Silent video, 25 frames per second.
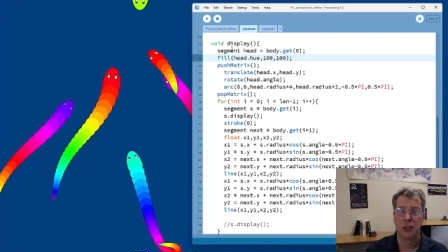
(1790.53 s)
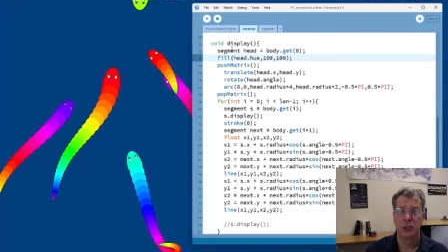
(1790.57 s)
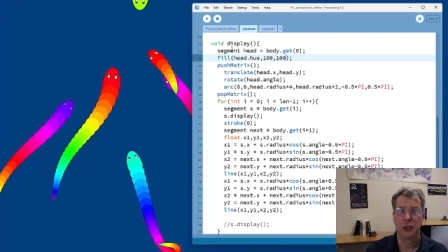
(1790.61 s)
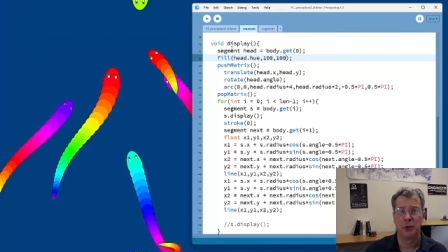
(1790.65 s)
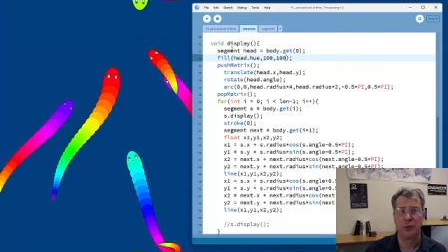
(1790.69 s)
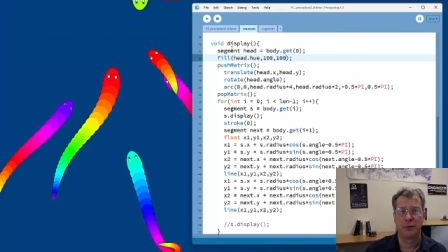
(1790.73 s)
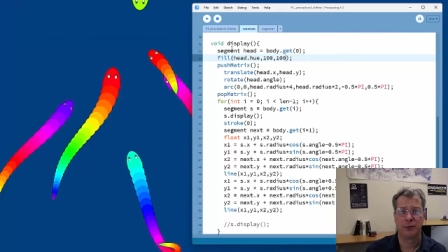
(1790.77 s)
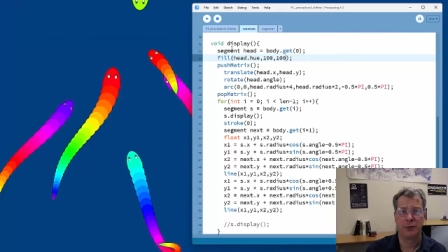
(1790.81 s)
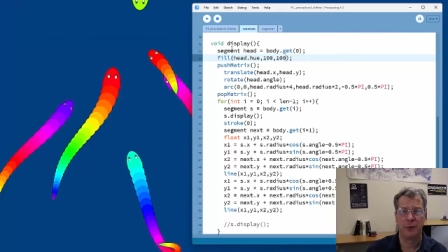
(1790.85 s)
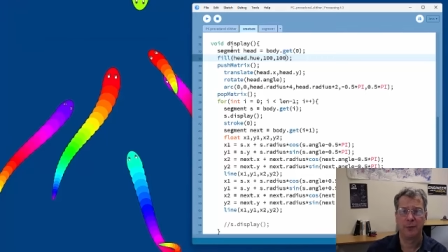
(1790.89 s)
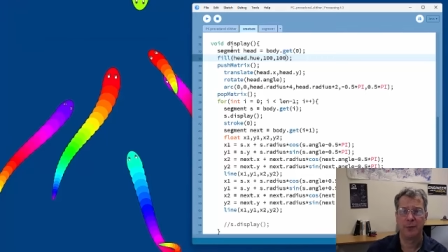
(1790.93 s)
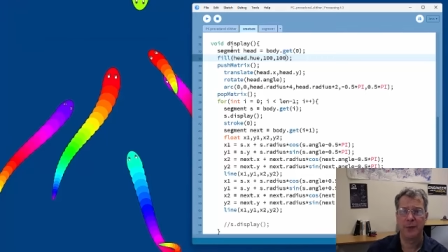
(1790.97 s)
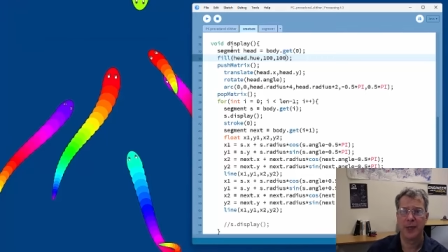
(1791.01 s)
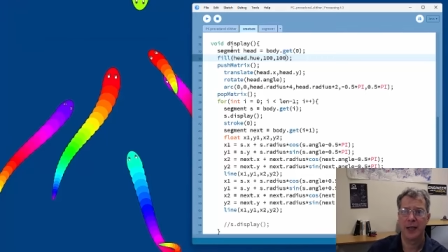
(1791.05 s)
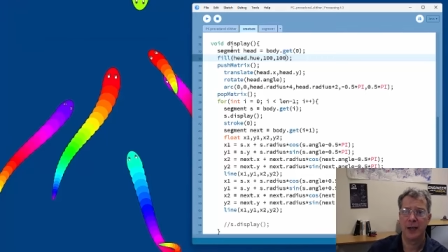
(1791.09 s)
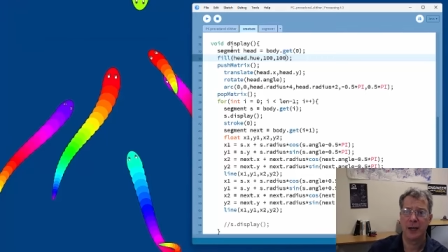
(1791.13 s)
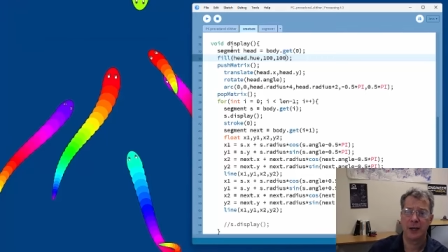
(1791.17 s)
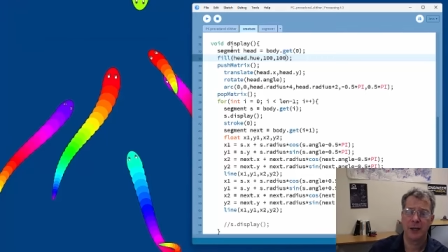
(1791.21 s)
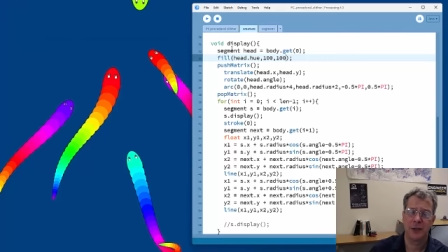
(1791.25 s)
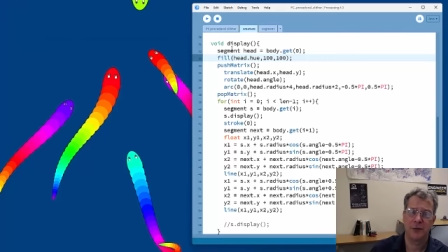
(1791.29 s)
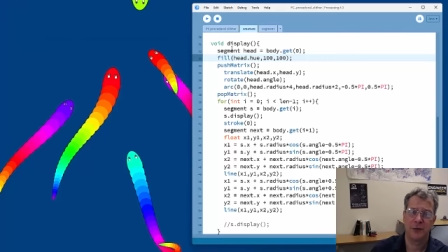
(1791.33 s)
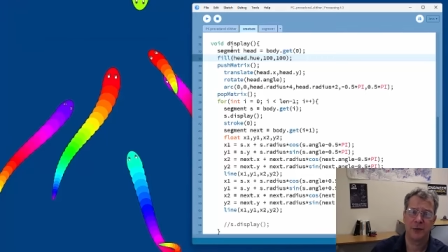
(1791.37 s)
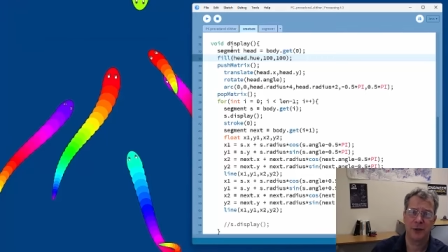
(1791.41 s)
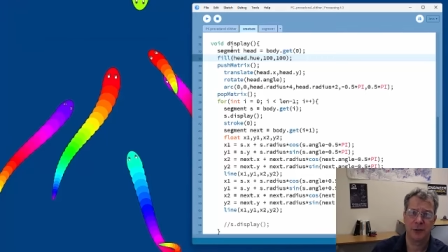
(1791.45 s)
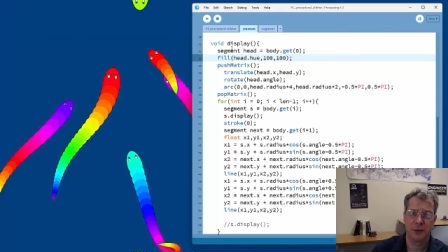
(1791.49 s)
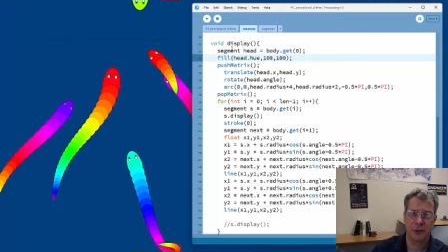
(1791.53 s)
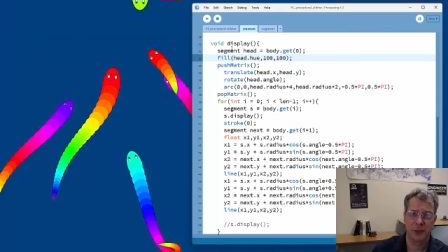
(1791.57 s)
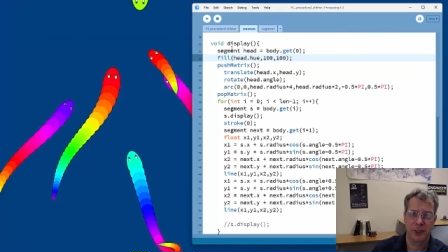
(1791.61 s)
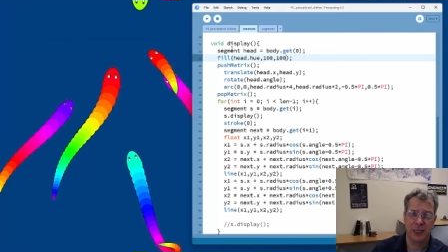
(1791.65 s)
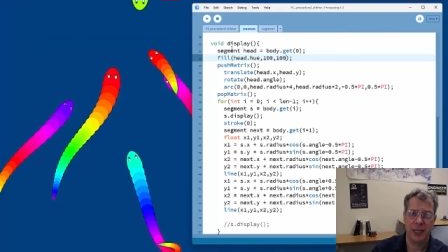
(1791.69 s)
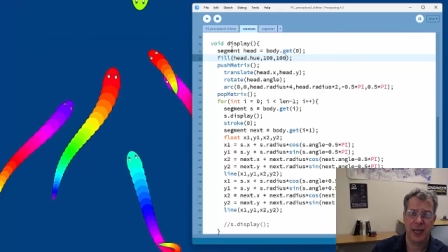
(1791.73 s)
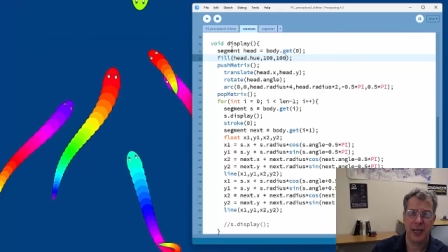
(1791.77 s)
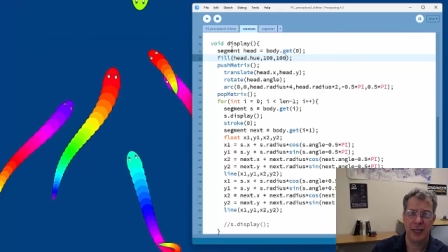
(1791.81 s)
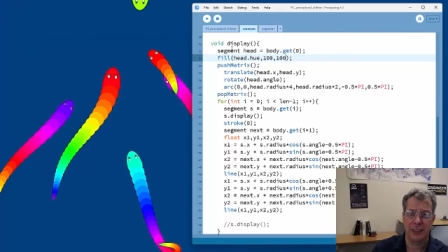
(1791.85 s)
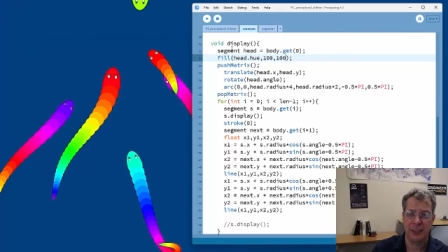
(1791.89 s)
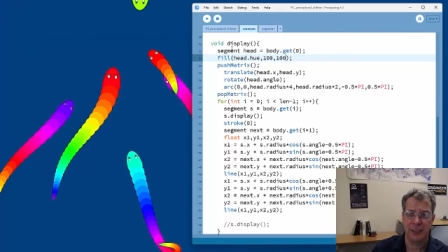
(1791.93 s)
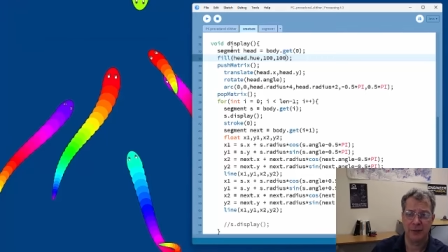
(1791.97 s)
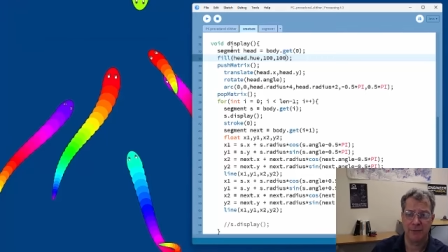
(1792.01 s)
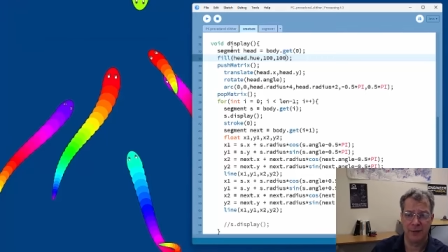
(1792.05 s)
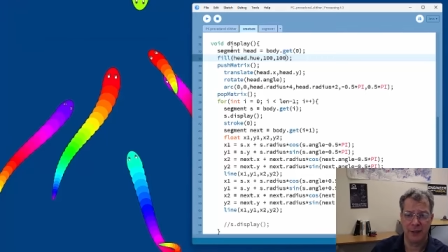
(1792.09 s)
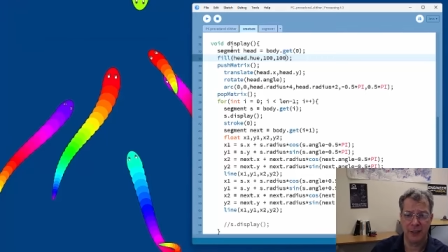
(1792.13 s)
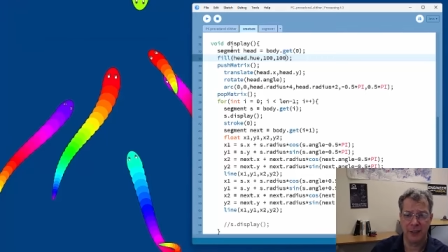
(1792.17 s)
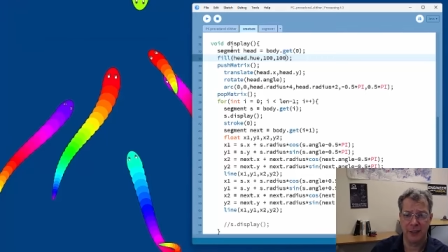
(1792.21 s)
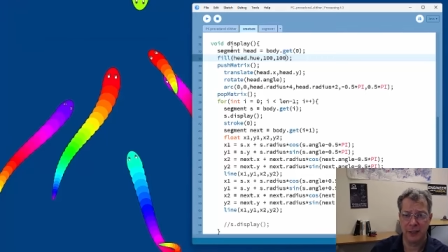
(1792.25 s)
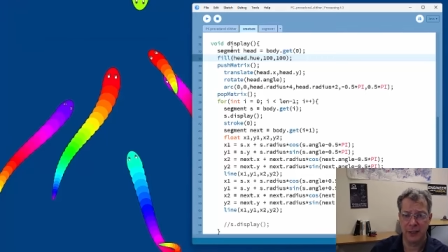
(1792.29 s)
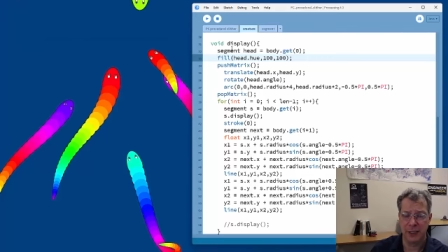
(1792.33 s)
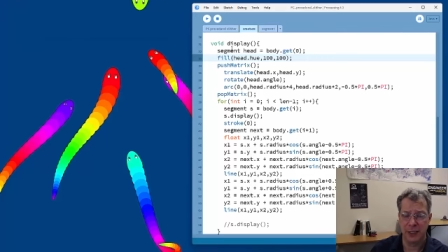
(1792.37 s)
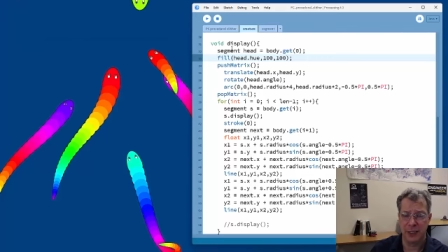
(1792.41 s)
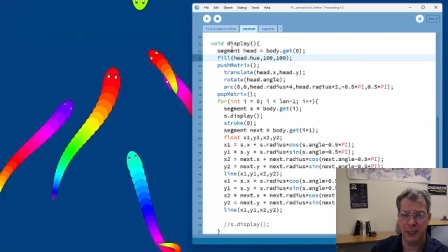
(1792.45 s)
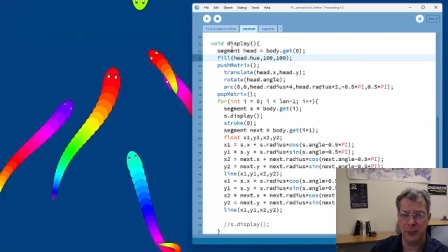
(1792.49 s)
So from there, there's lots of
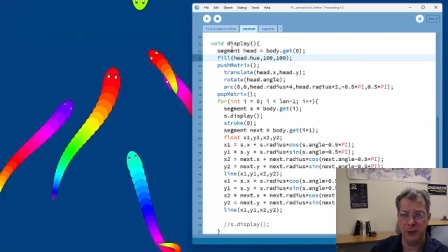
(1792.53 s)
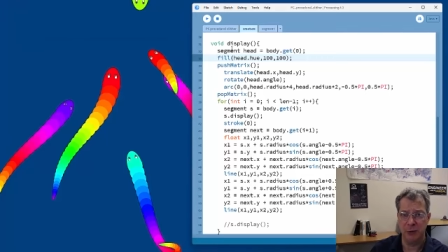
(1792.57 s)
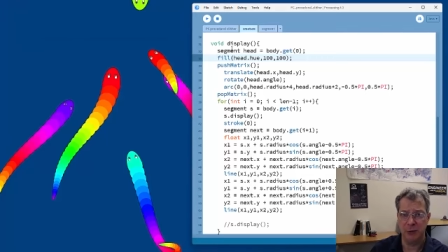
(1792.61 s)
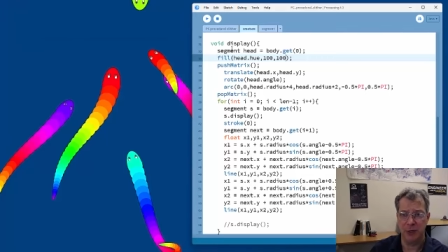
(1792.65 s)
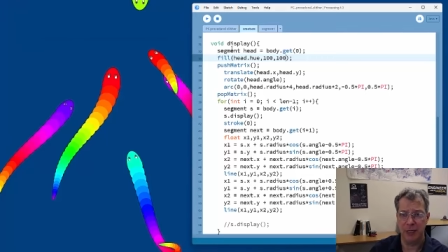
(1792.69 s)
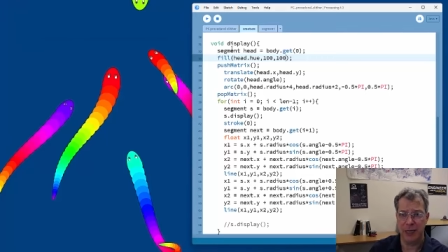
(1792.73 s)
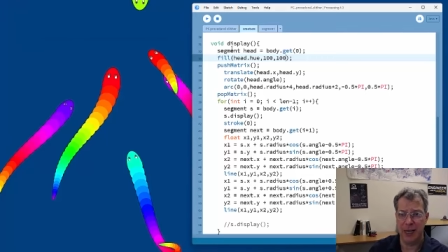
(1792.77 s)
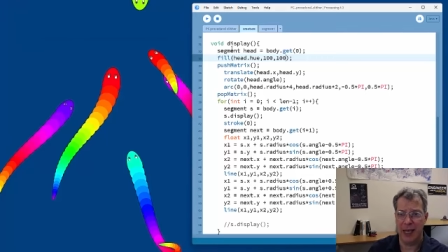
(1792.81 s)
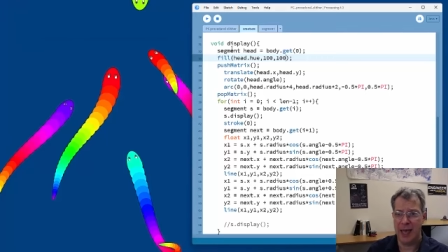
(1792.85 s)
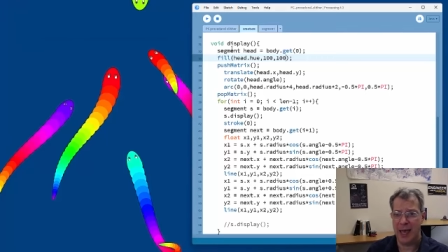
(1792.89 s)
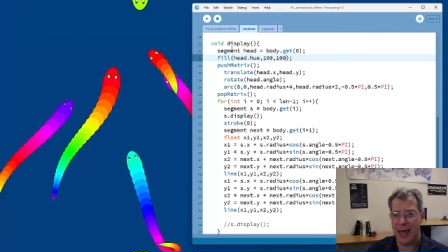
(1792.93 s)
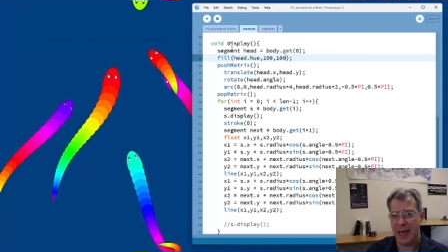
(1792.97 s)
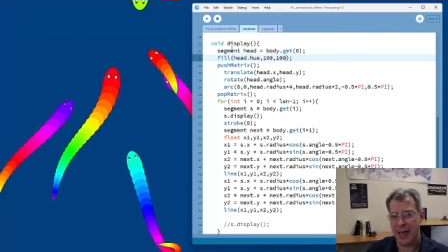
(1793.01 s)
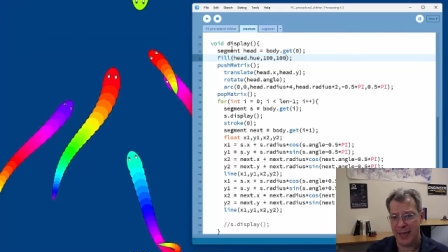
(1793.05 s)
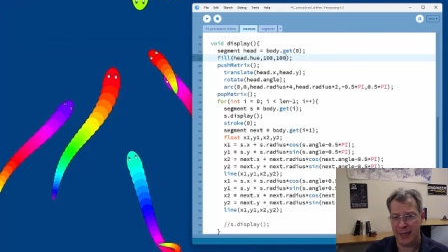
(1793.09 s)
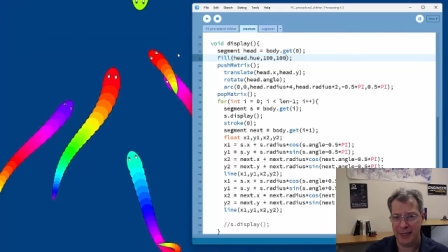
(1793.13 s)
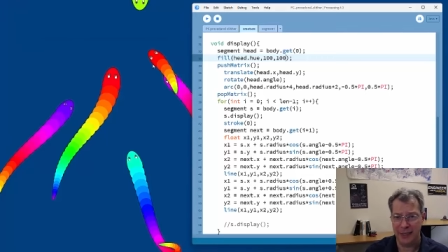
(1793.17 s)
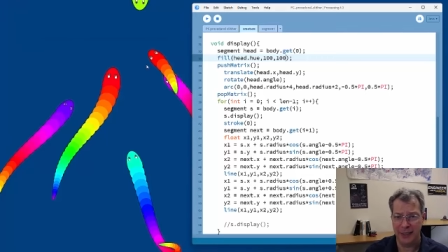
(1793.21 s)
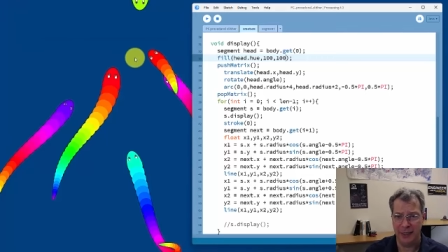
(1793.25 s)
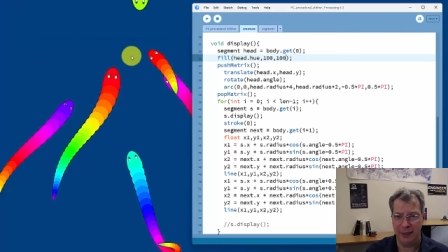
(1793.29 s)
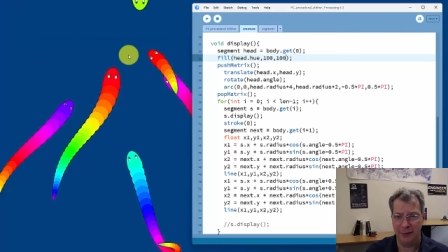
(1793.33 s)
things that you can add.